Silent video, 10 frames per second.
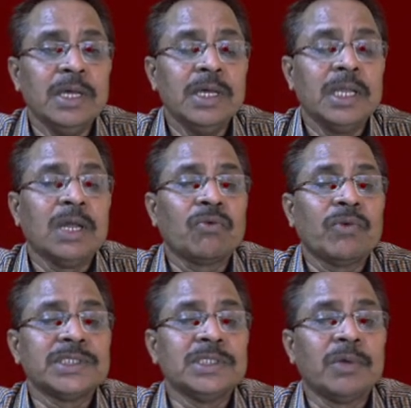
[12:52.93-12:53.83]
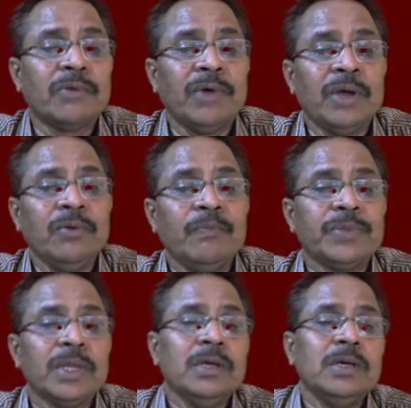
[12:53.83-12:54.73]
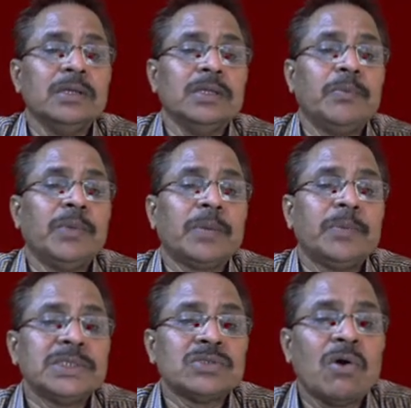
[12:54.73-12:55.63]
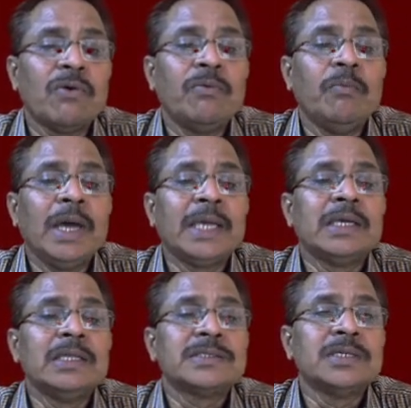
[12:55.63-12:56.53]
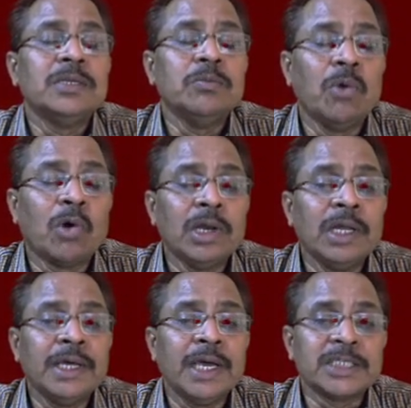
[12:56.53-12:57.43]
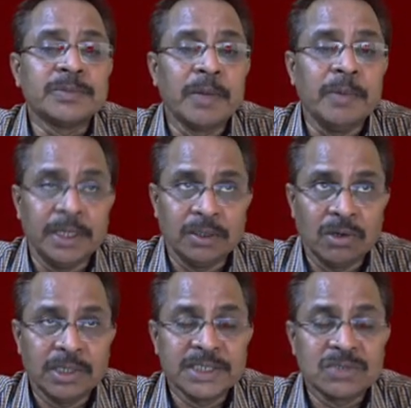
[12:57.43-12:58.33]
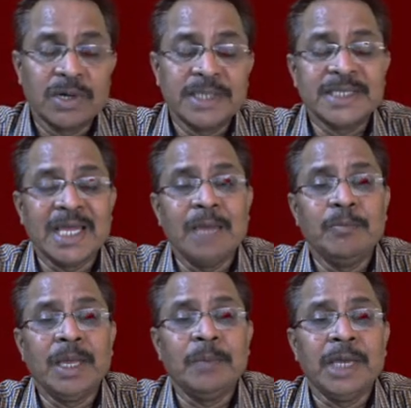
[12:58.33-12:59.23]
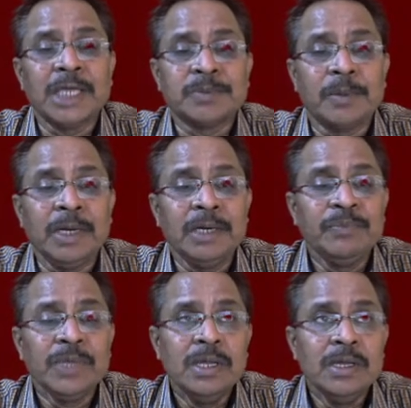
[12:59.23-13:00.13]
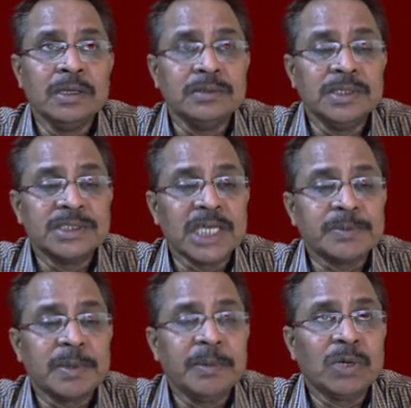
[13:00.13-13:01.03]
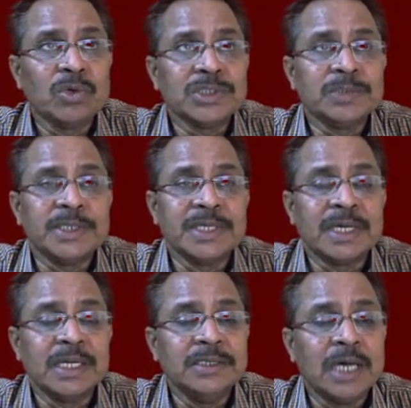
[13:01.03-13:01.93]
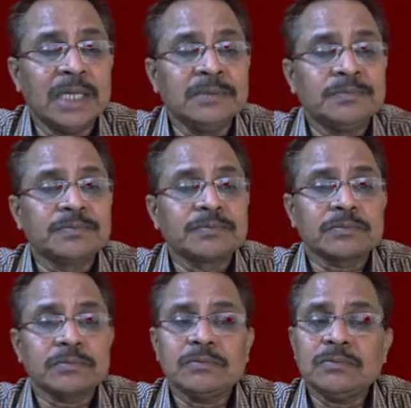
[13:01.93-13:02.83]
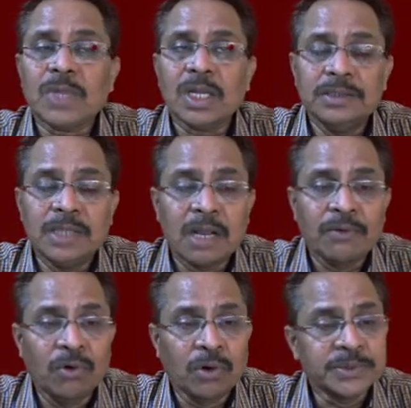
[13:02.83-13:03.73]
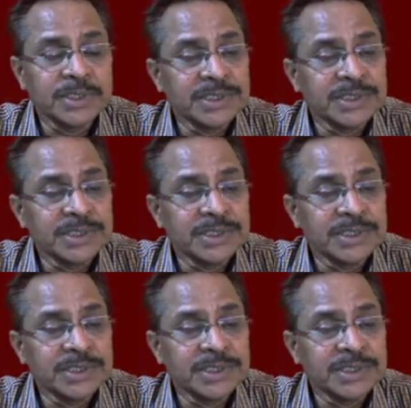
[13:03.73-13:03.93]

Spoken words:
Now question number 5. The purpose of Michelson-Morley experiment, or that is called as MM experiment. This experiment was basically done. There are 4 options